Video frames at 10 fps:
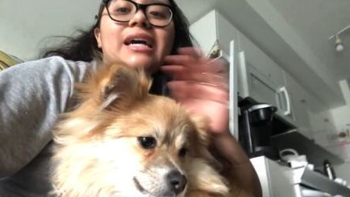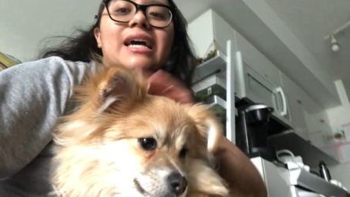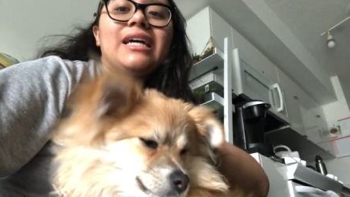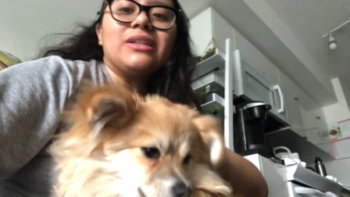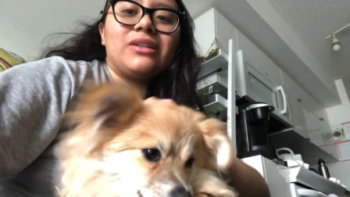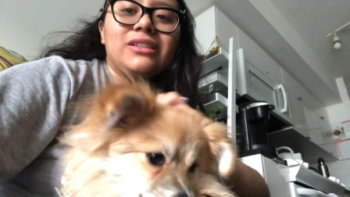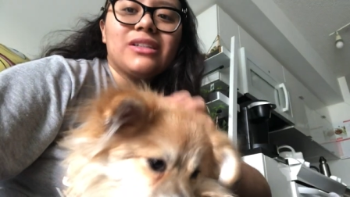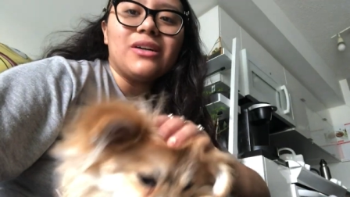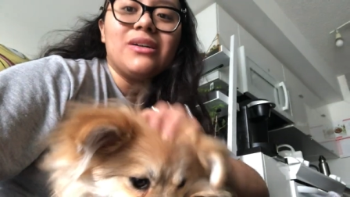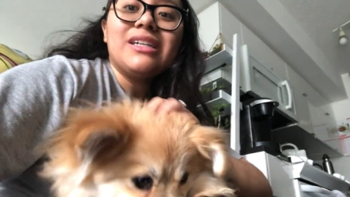And
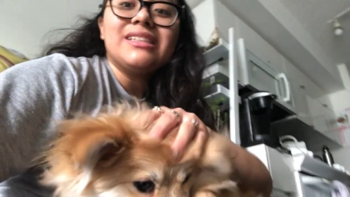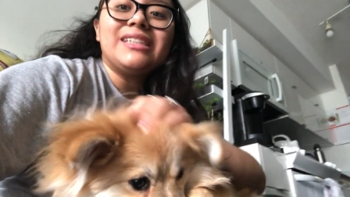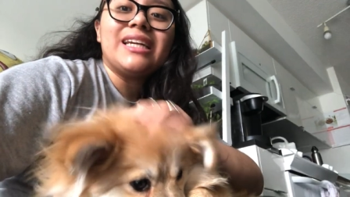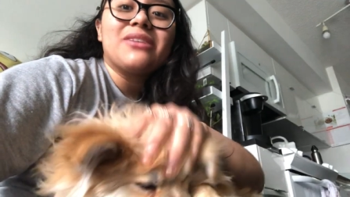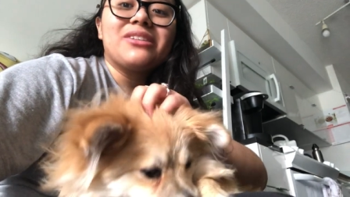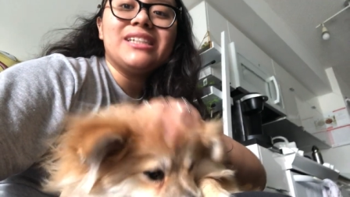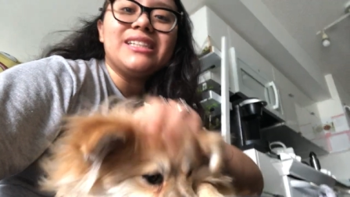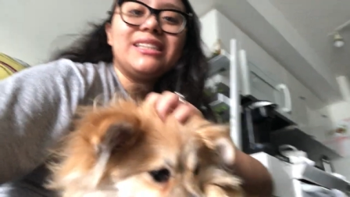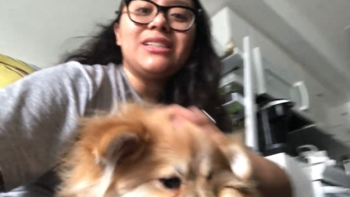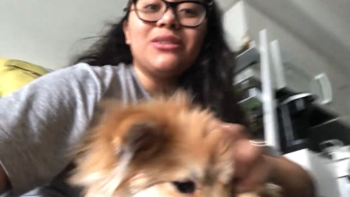also to take
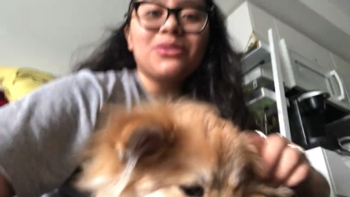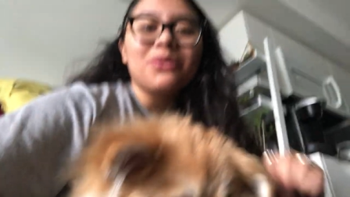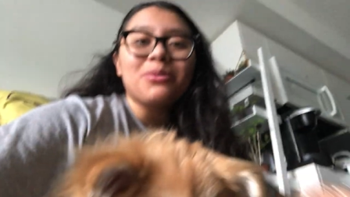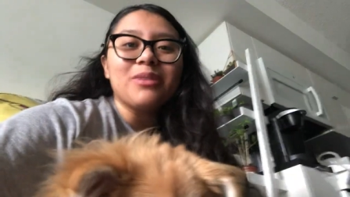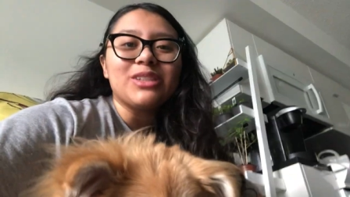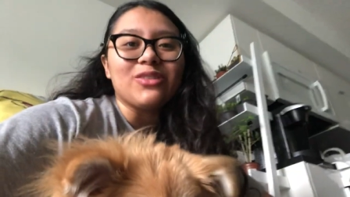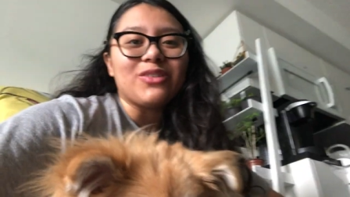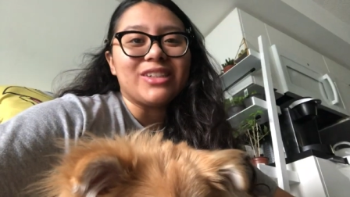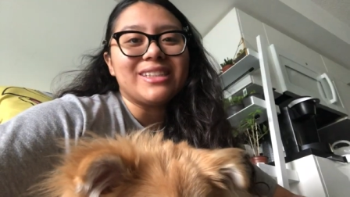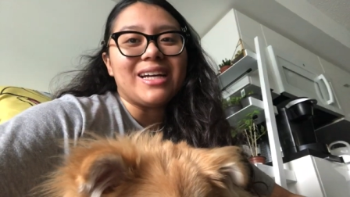Reese to the groomers for the
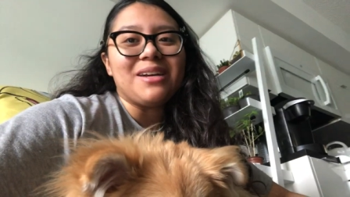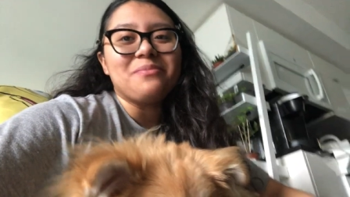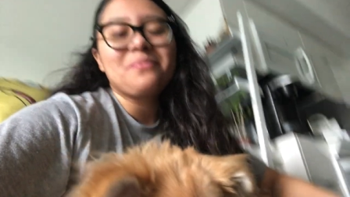first time.